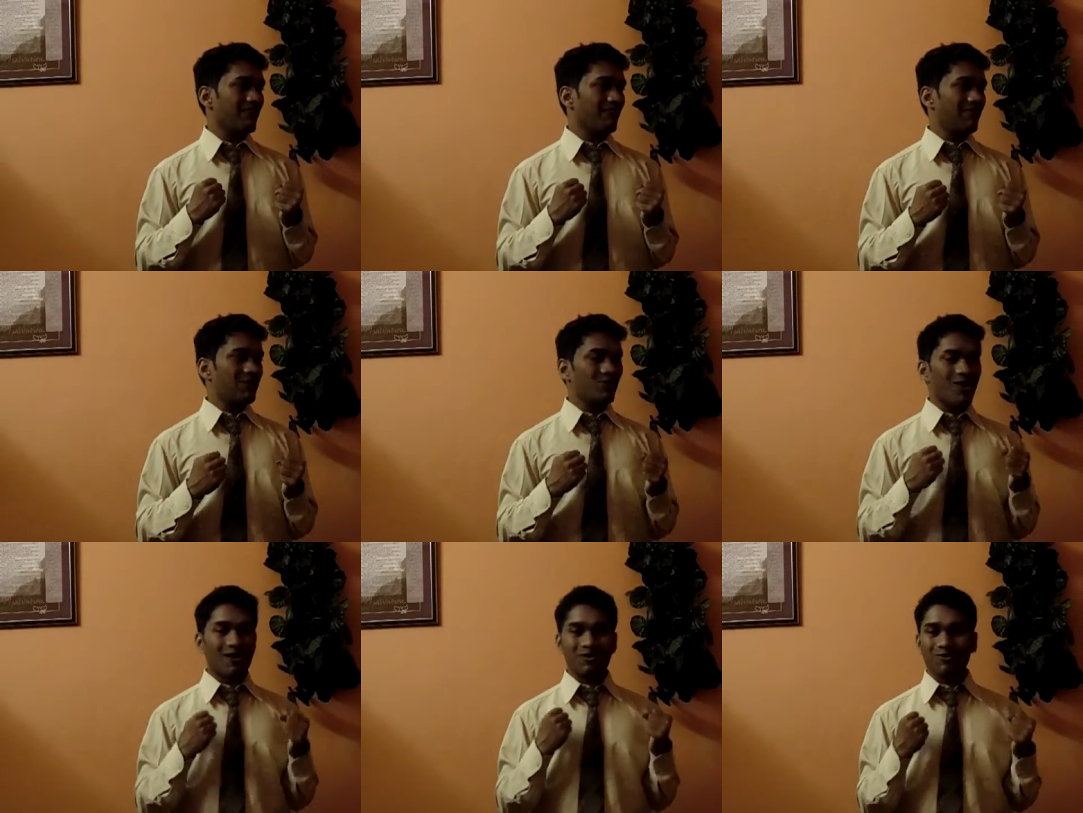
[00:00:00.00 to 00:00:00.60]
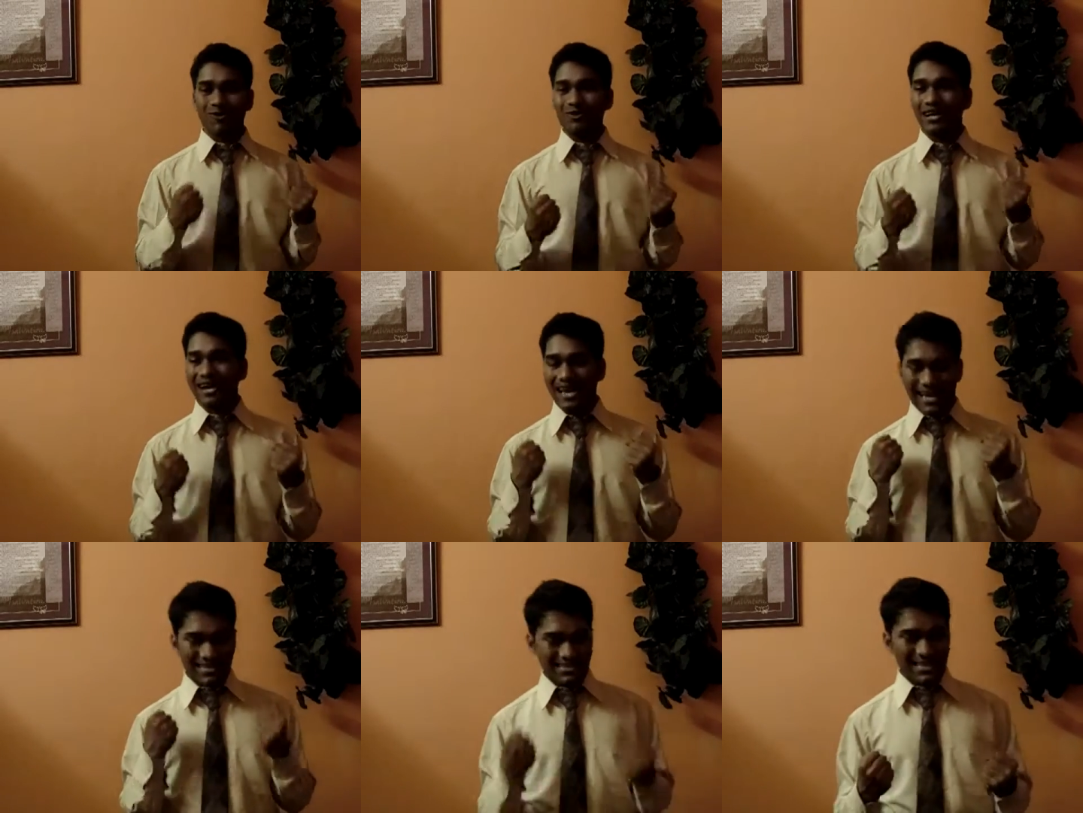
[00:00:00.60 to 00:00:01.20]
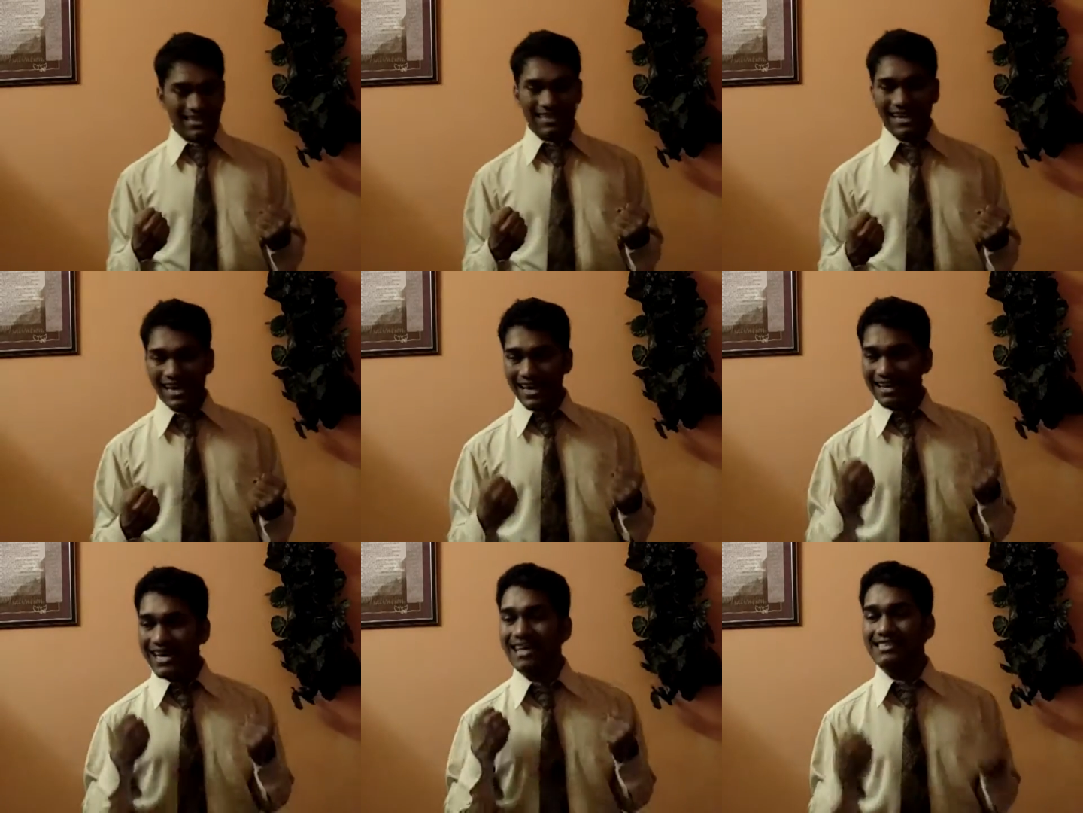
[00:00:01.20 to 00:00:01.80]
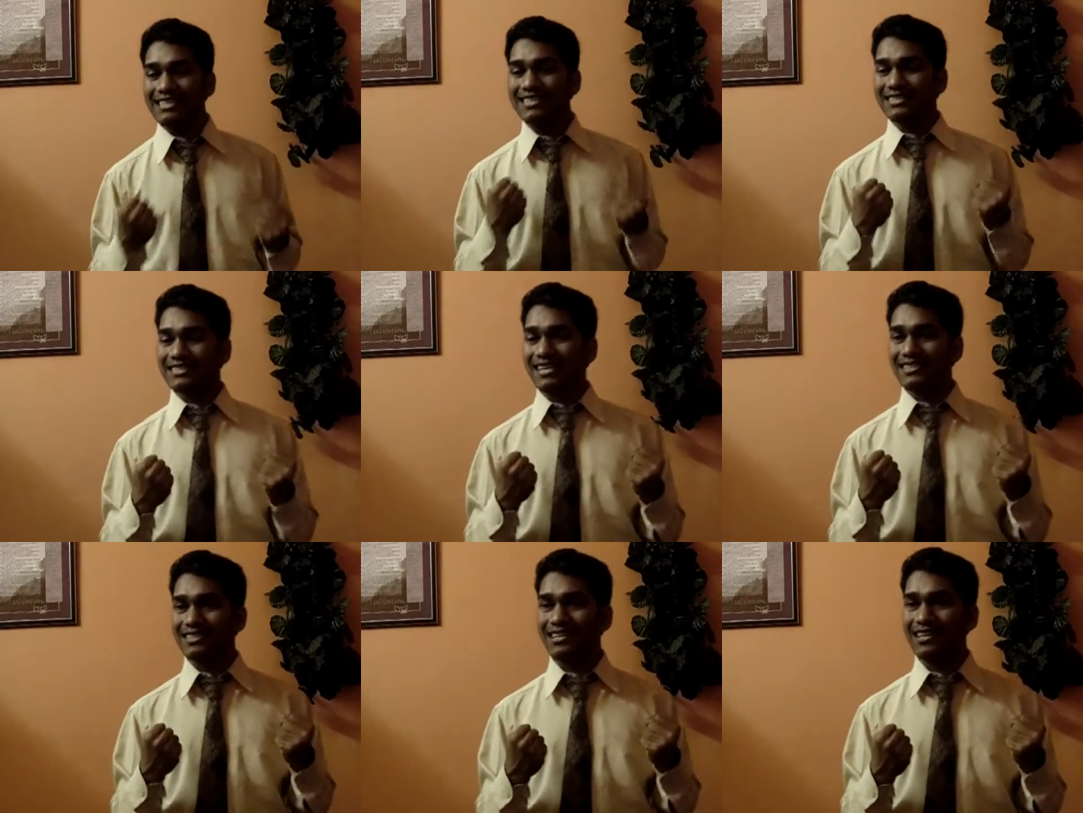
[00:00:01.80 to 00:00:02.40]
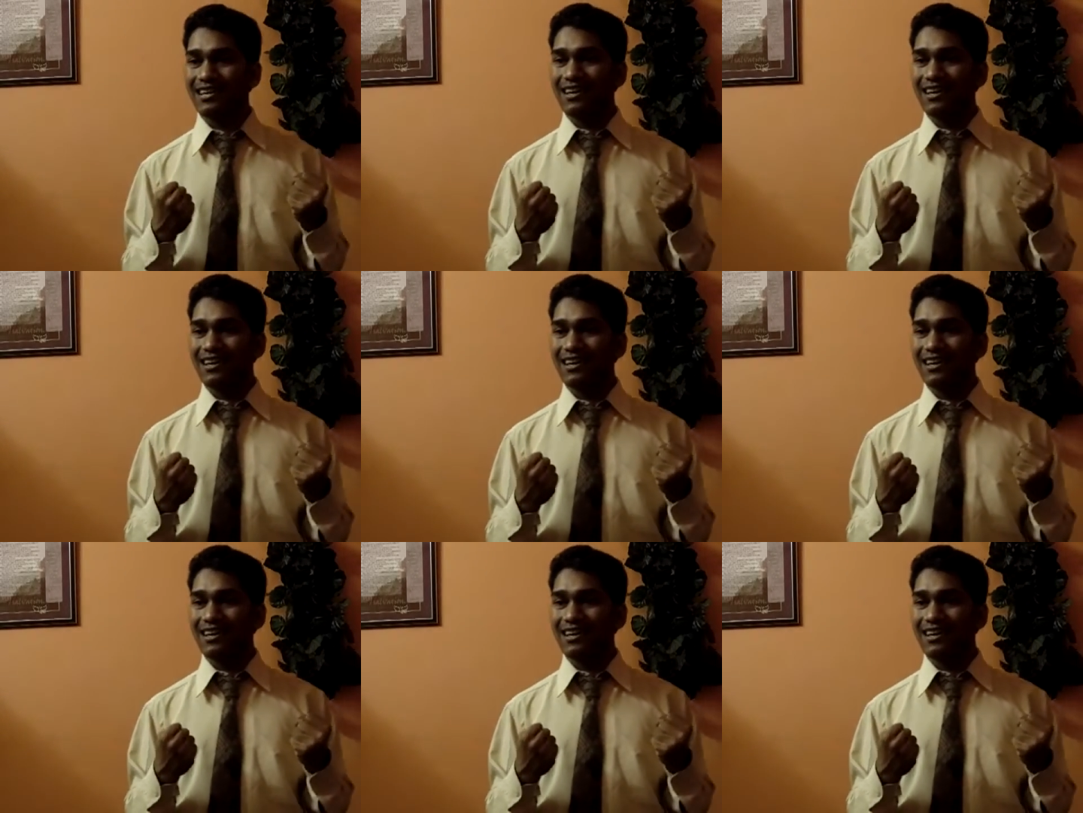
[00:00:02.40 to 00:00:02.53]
We do not know the correction in righteousness.